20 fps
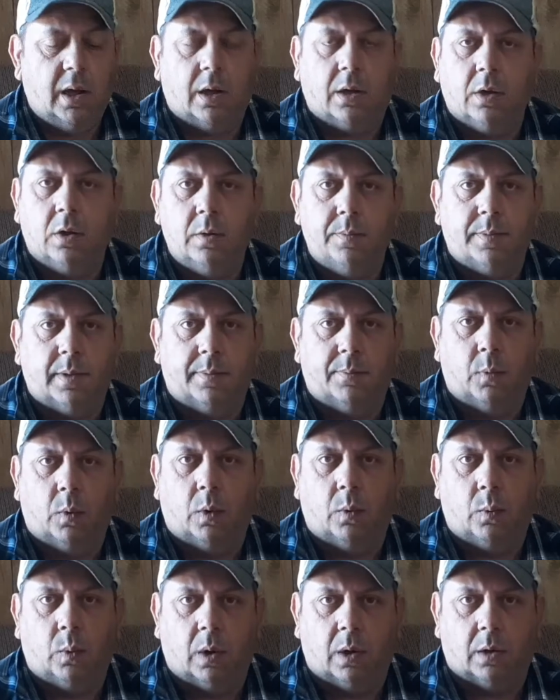Aluminum
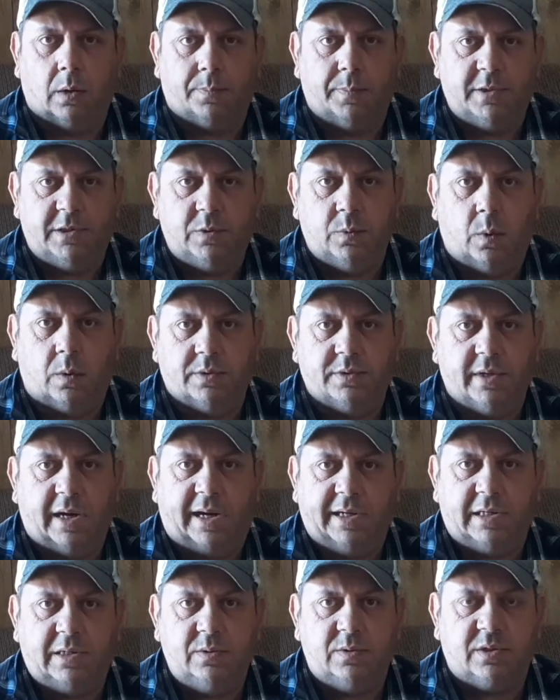will work, but you want to
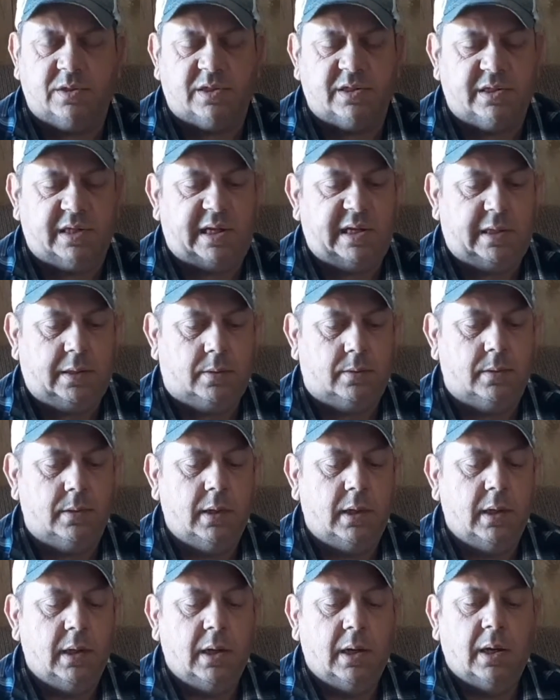try to use a steel.
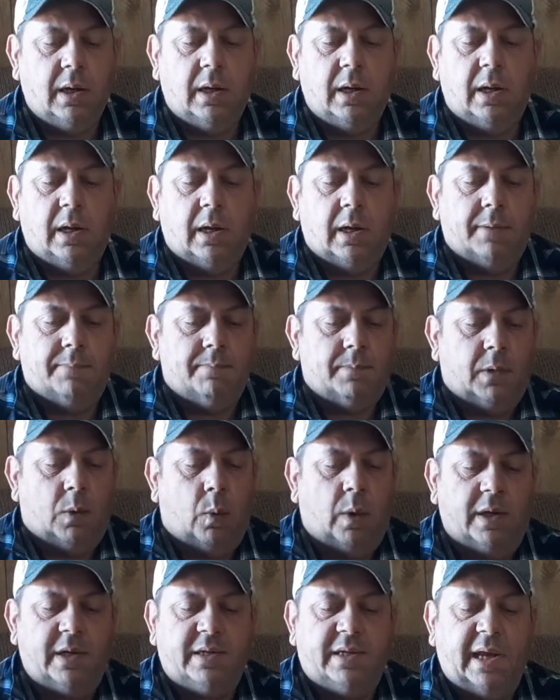
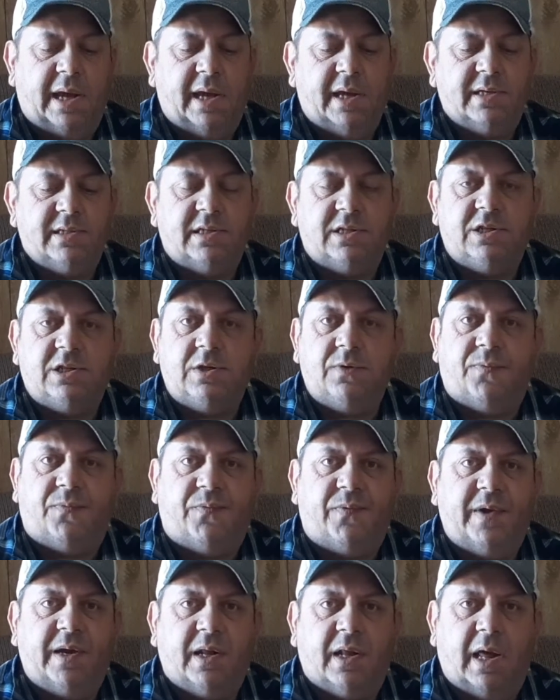What it does is you
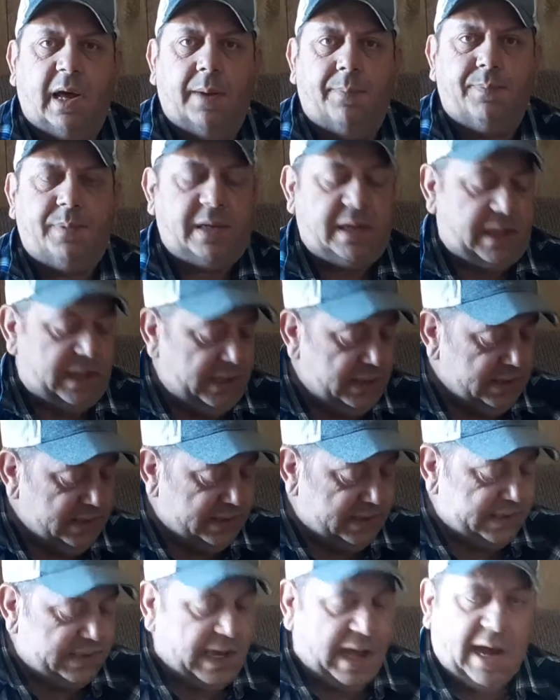fill up the
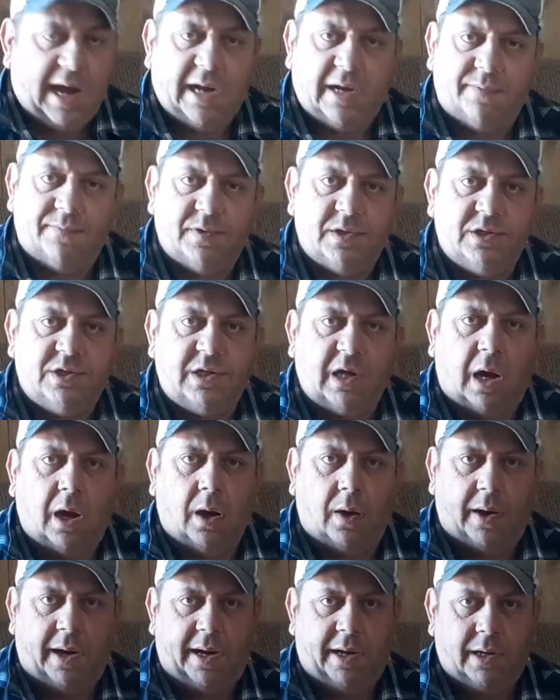inside of the
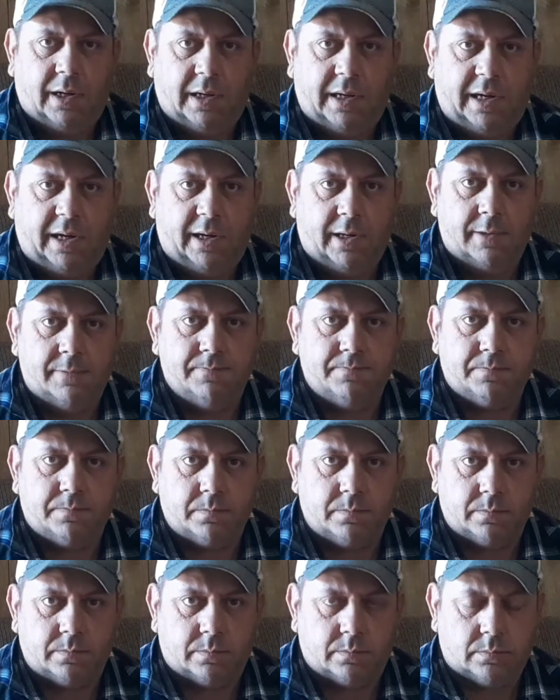jaw area
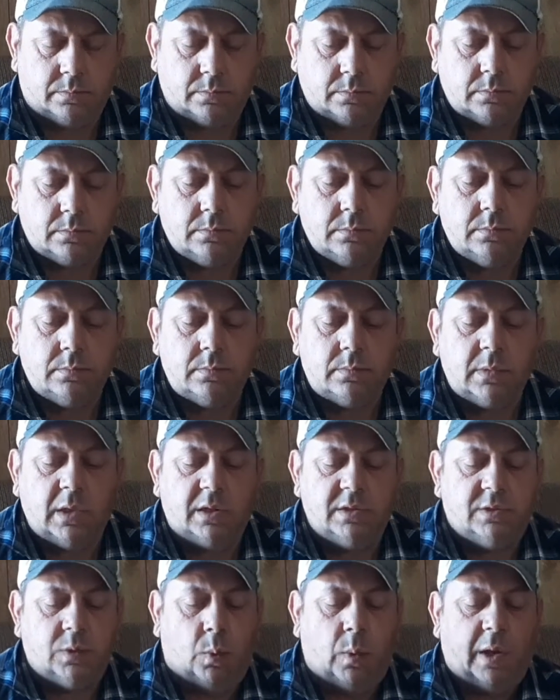
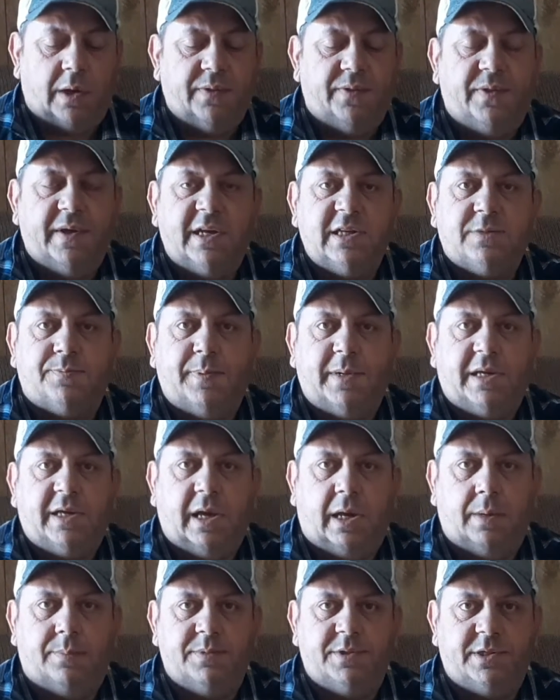to where this
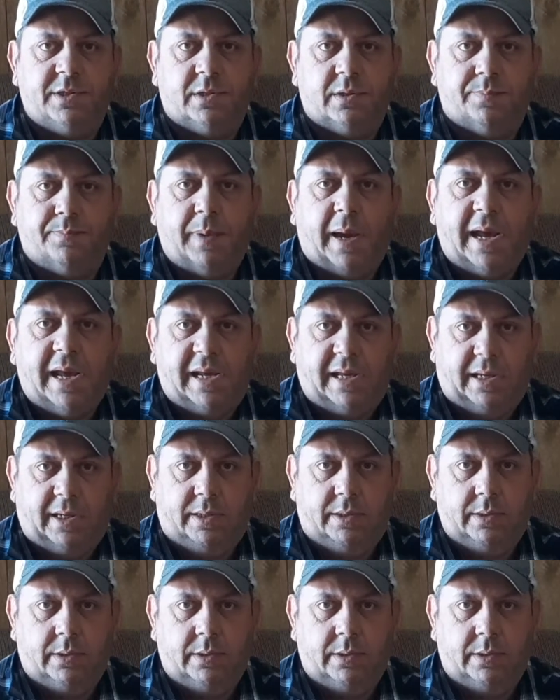becomes your pan.